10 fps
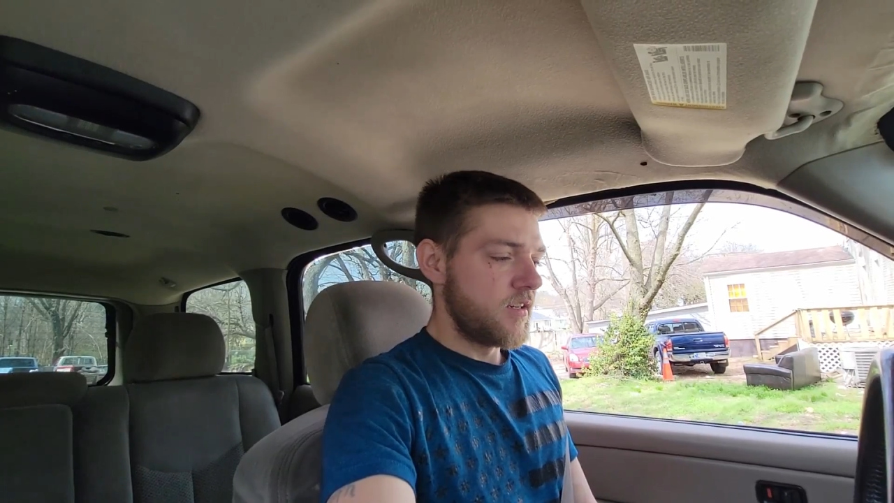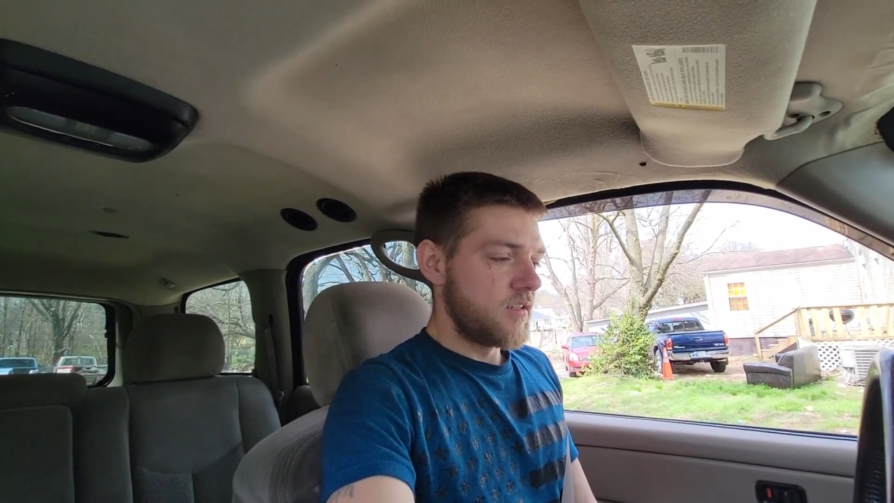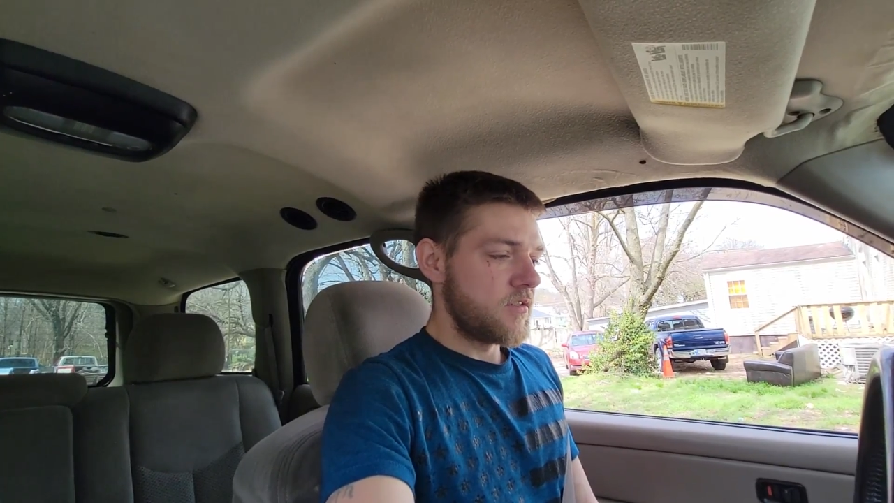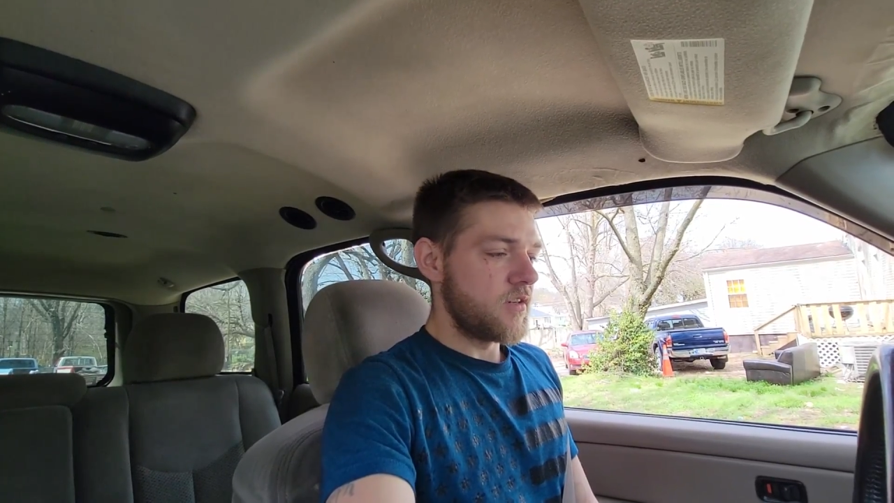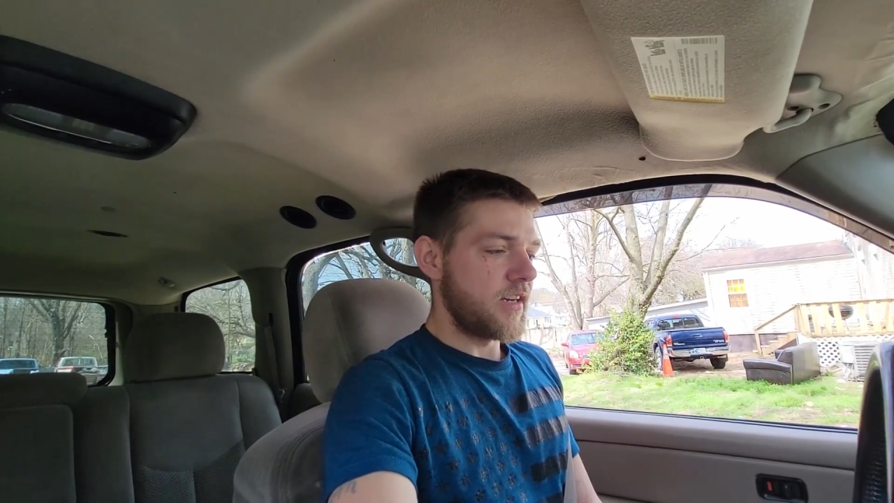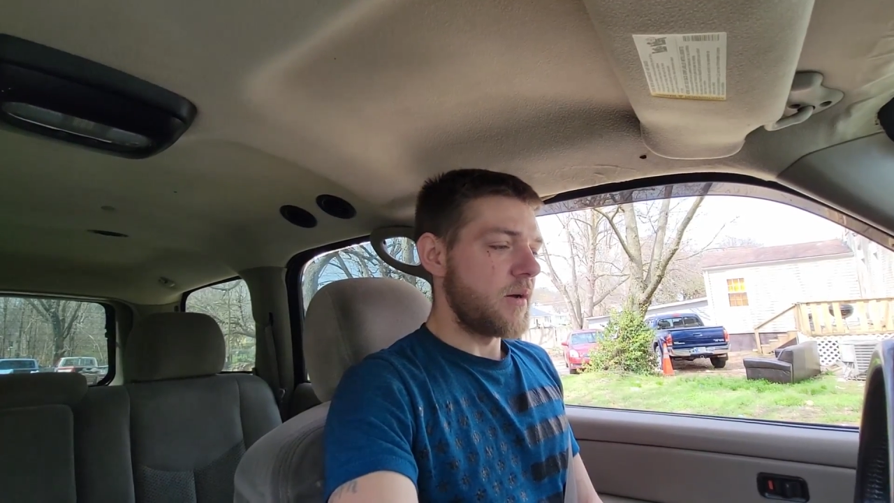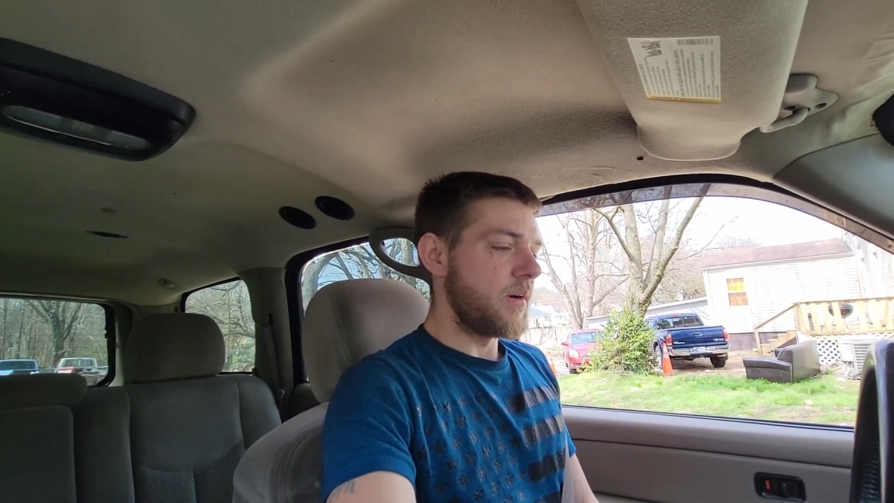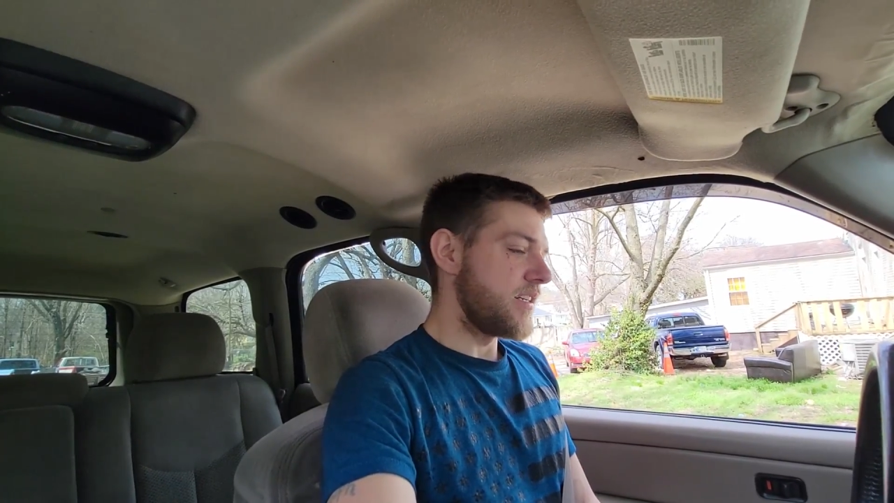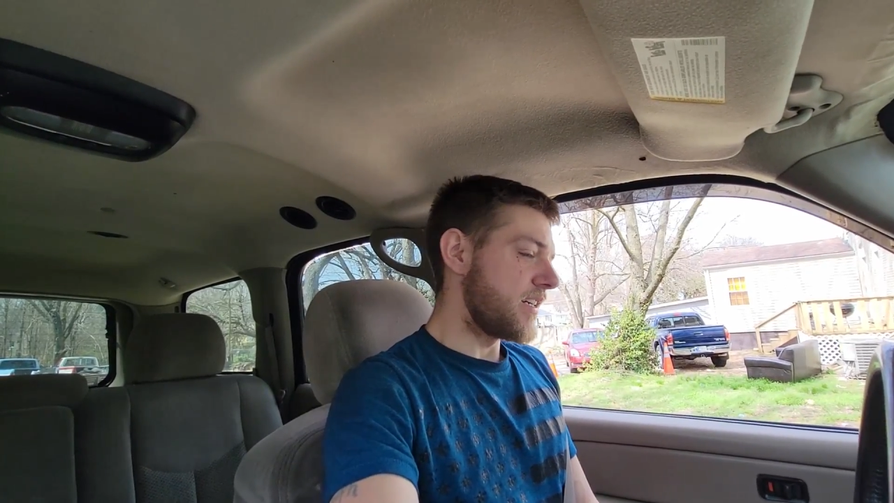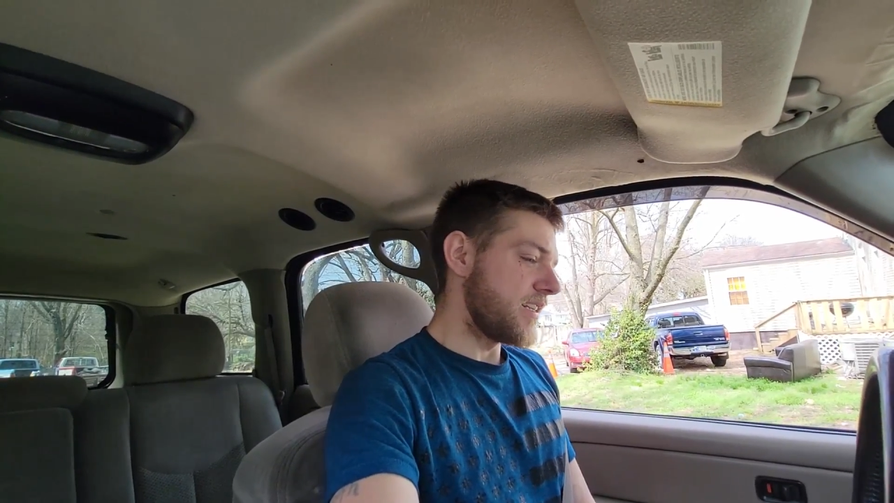So I can't
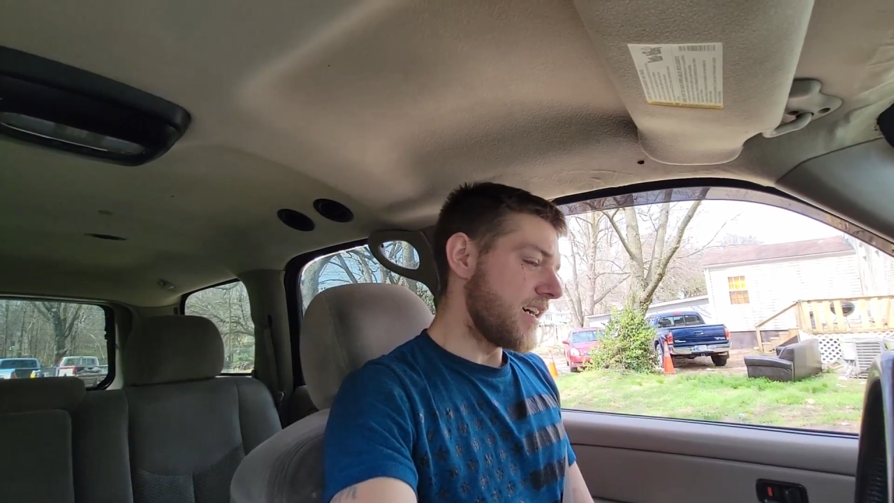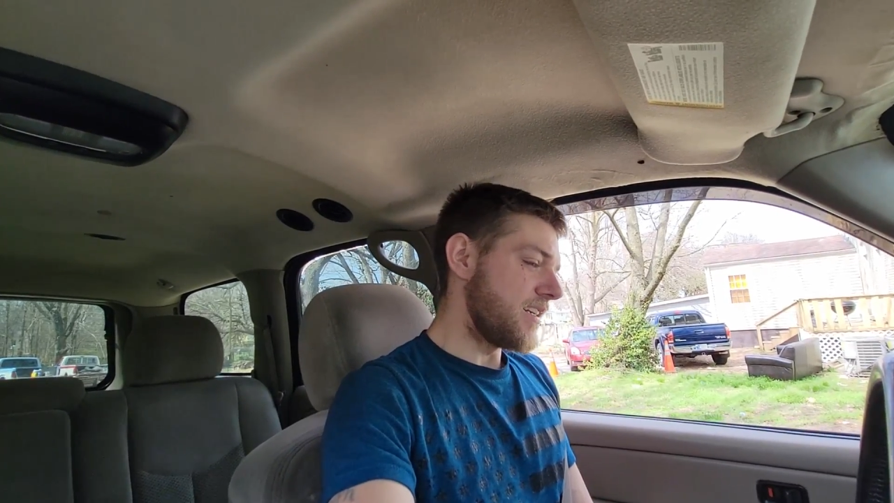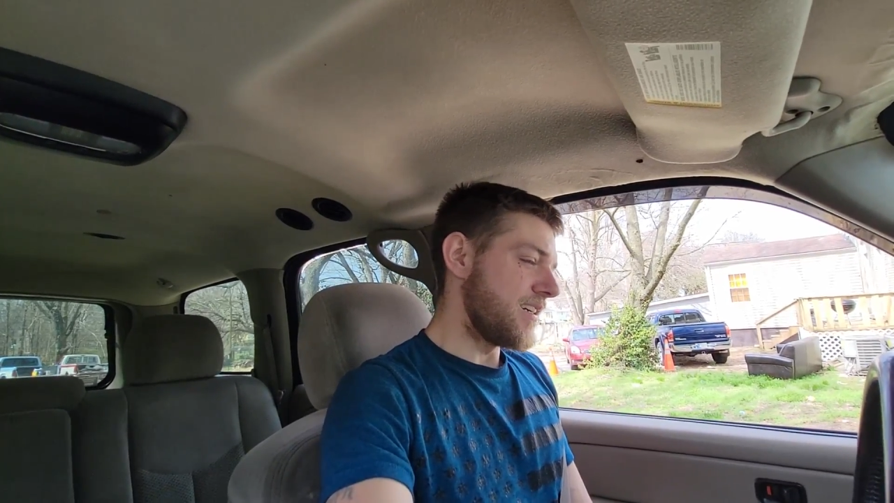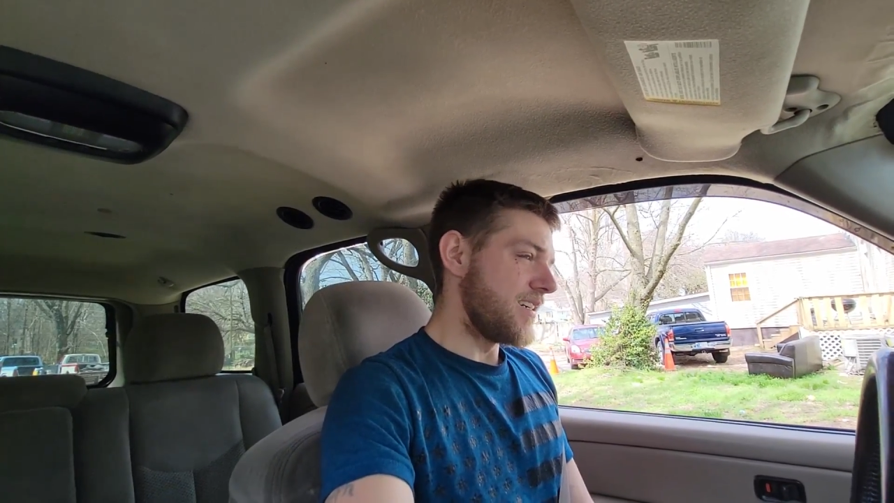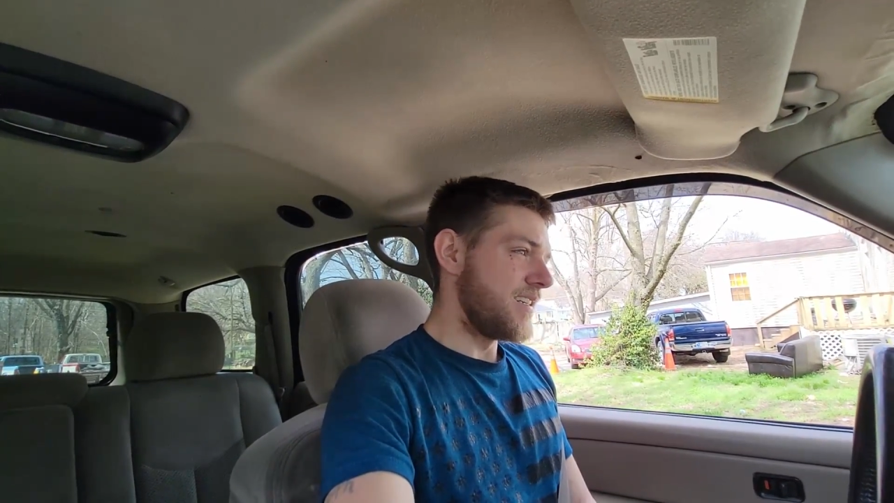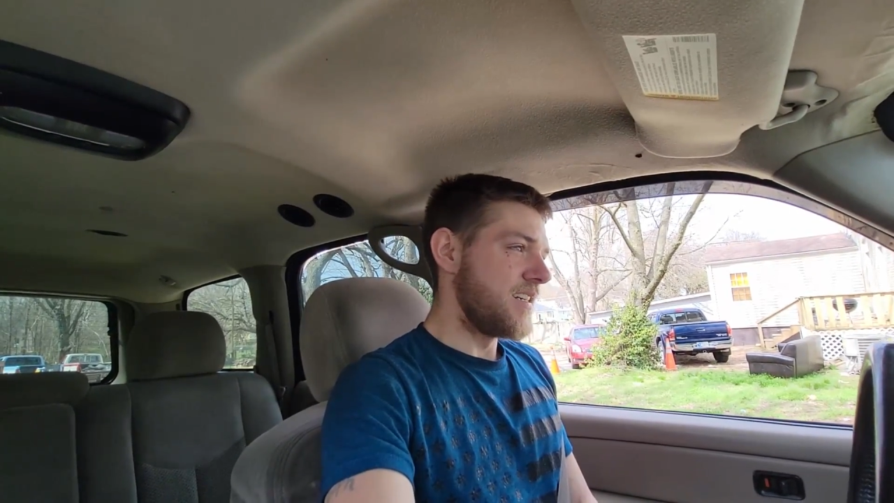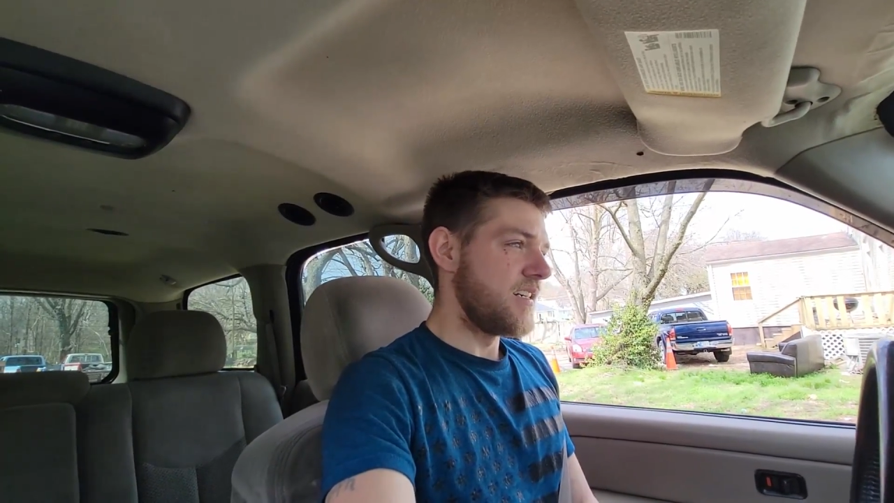wait to get that done.